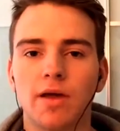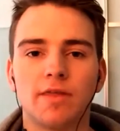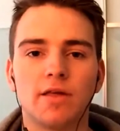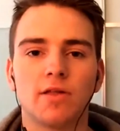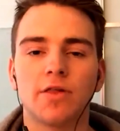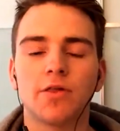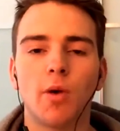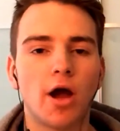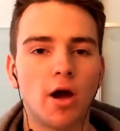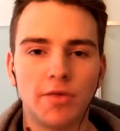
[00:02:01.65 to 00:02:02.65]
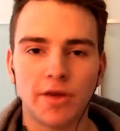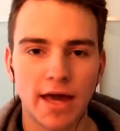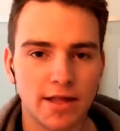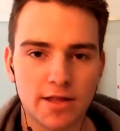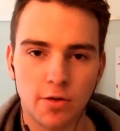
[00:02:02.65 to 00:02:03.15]
up to kids who
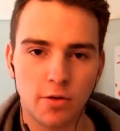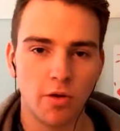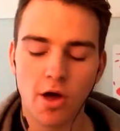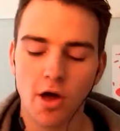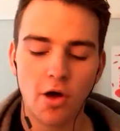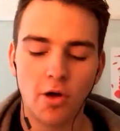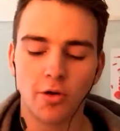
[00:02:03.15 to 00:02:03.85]
called him fat and